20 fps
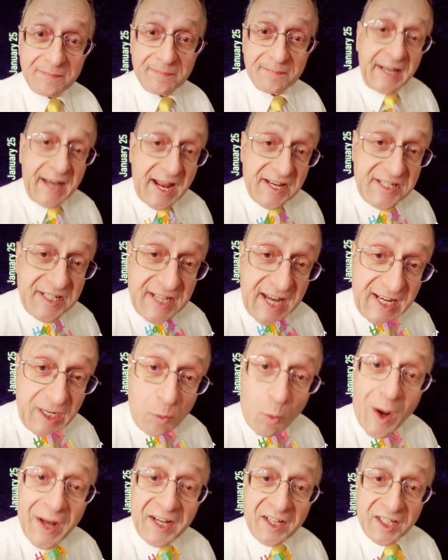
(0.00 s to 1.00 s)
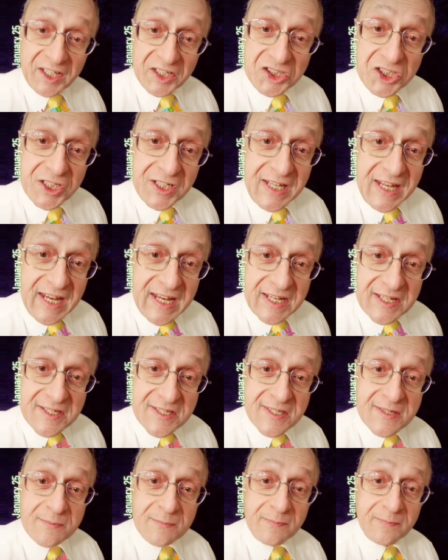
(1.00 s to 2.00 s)
In 1981, Alicia
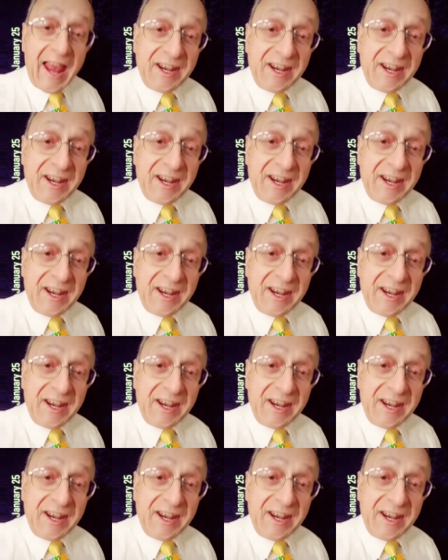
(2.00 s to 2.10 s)
Keys.